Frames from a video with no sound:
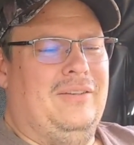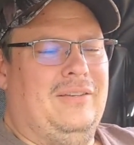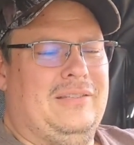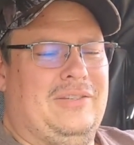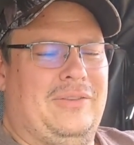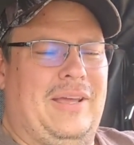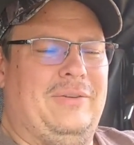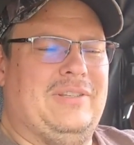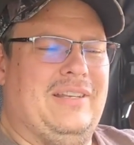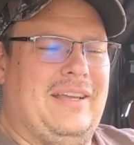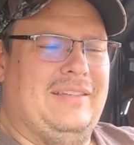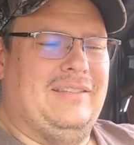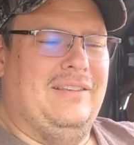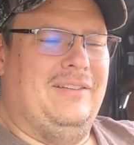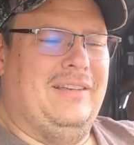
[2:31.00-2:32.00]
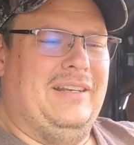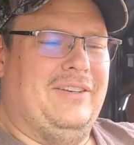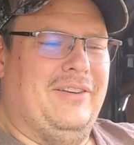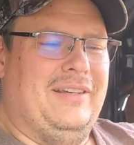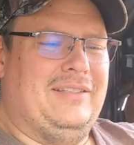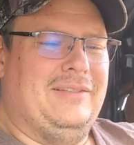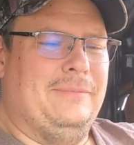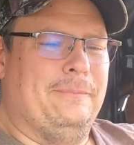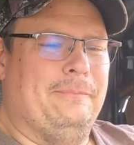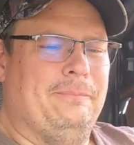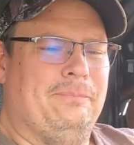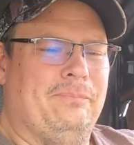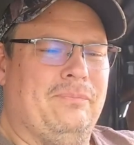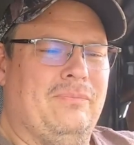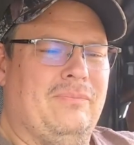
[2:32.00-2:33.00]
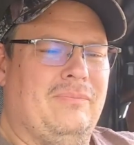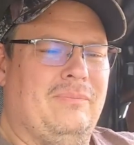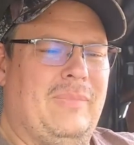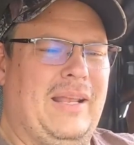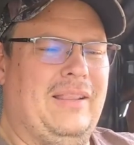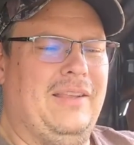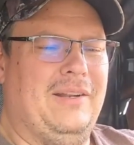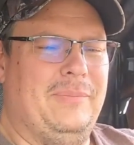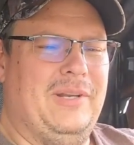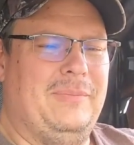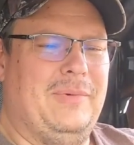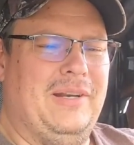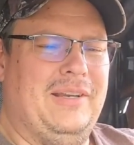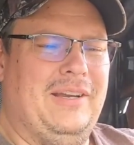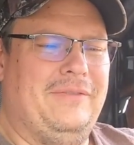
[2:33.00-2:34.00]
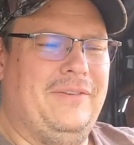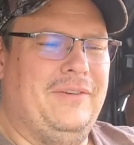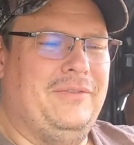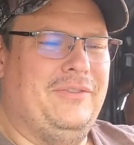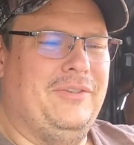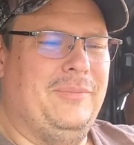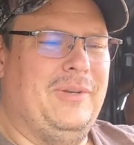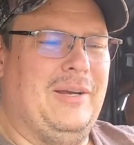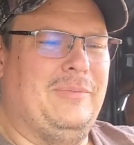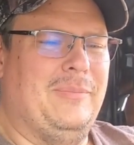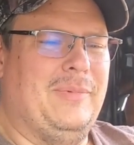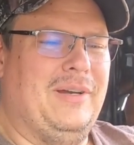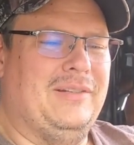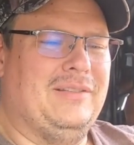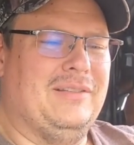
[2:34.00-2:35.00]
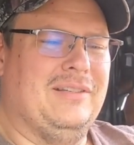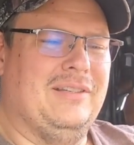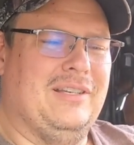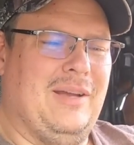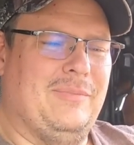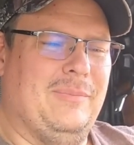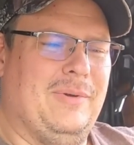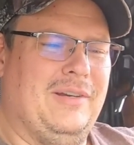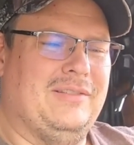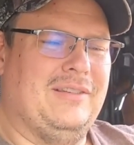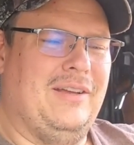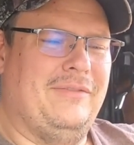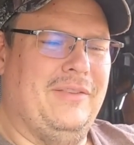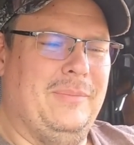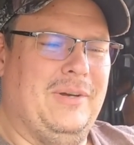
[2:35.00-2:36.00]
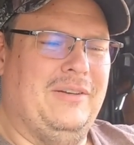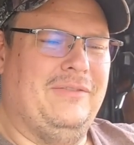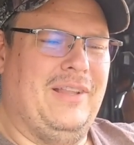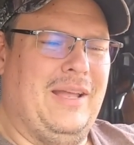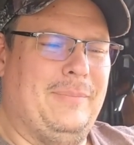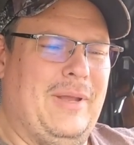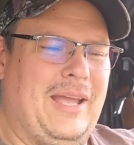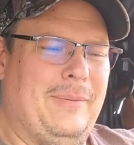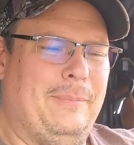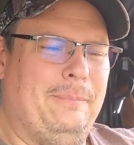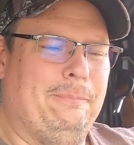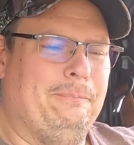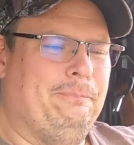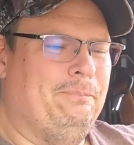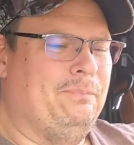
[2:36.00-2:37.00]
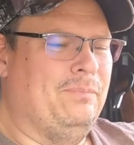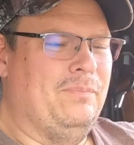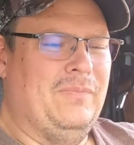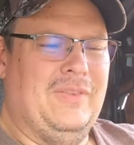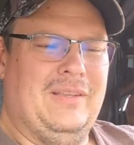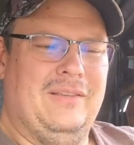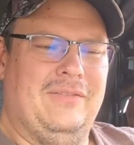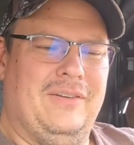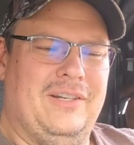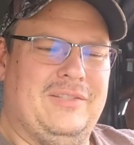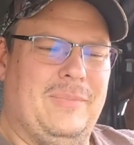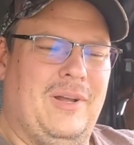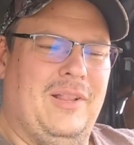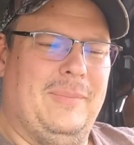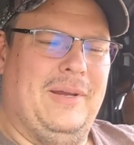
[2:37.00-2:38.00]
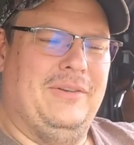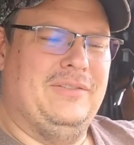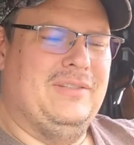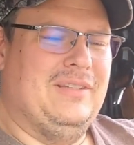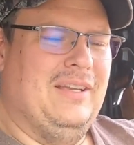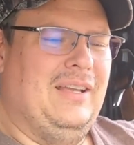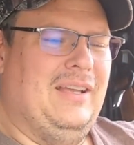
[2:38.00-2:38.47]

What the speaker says: So that was a nice little increase. Made a little bit of money off of YouTube, couple bucks off of the Mudflap app. Very small amounts.